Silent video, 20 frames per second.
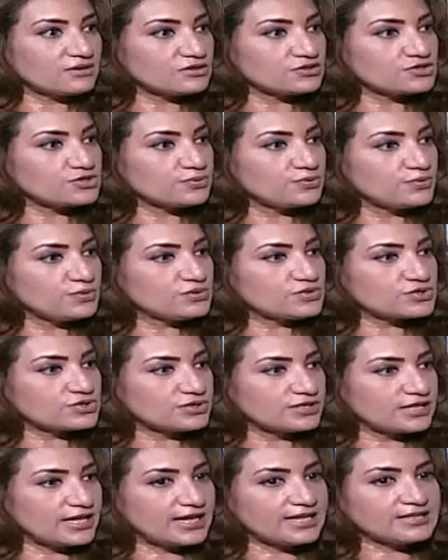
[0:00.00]

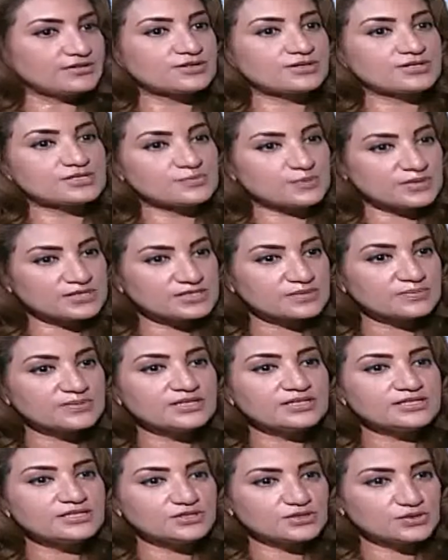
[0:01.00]
contribution and
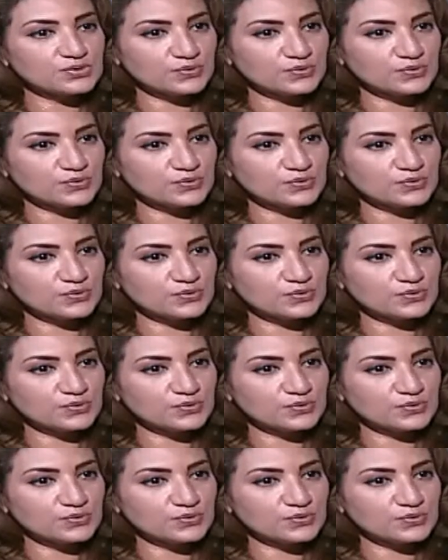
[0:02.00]
responsibility